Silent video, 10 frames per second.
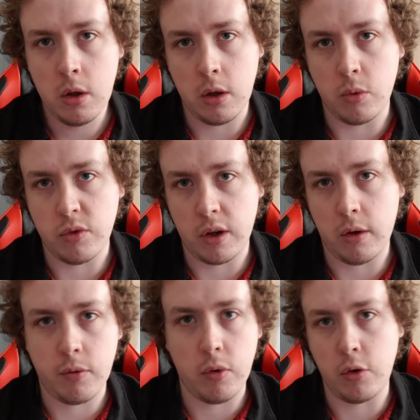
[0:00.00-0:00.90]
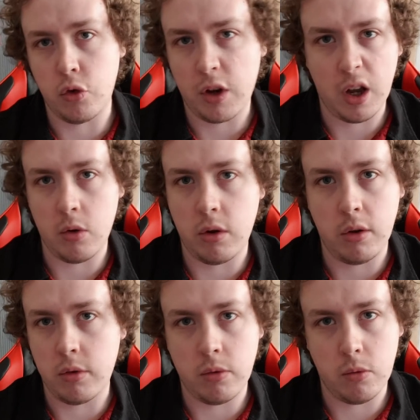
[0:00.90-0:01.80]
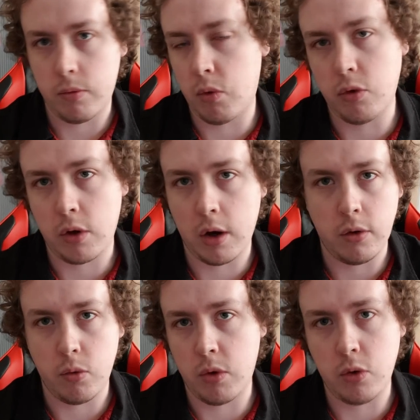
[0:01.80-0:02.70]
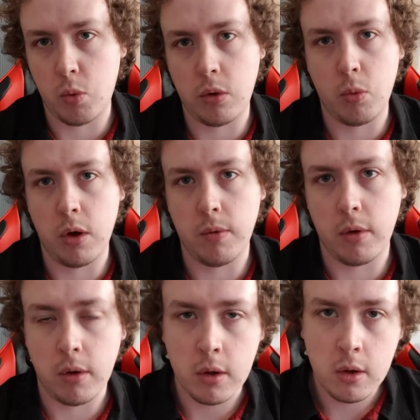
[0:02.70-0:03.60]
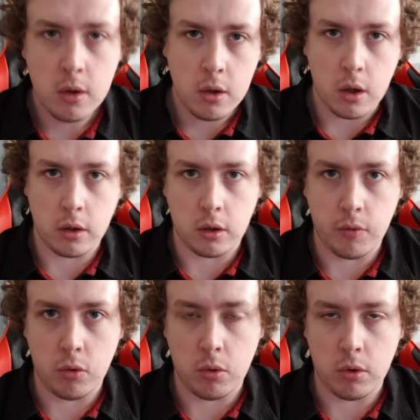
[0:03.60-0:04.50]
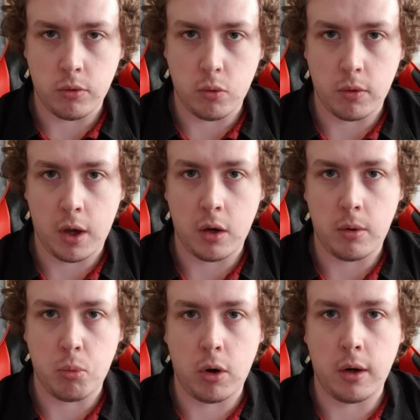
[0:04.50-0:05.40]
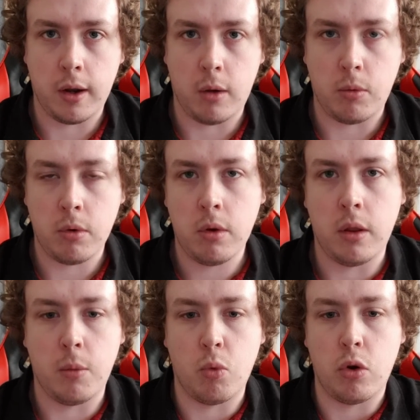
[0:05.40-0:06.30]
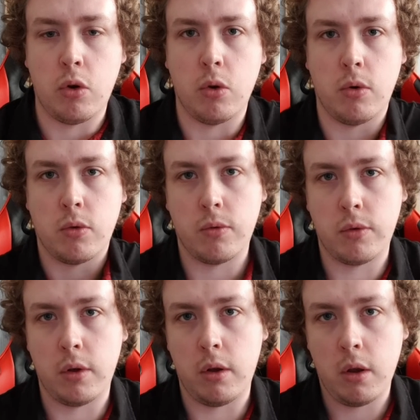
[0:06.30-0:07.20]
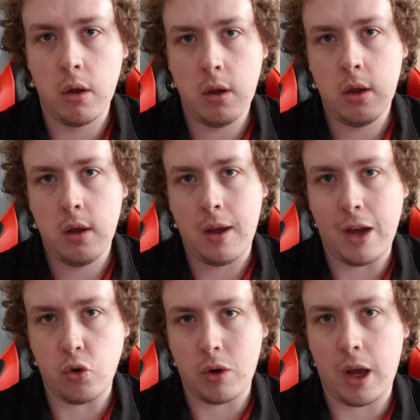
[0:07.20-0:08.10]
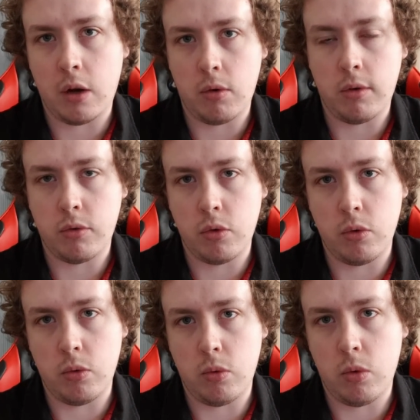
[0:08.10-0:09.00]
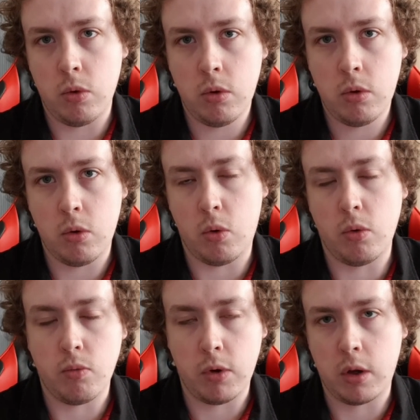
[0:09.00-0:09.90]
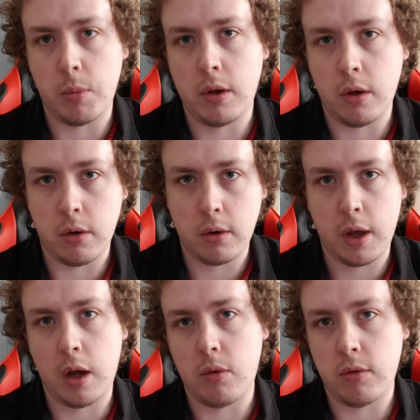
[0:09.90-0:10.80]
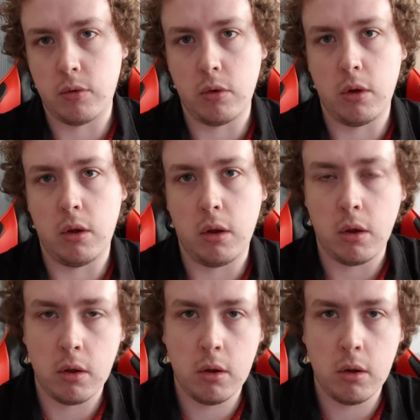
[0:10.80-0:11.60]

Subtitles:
it will set up 300 calories or 400 calories for each one or whatever, and then give you a sort of calorie breakdown. And then what you do is obviously add your calories to, or recommended calories to the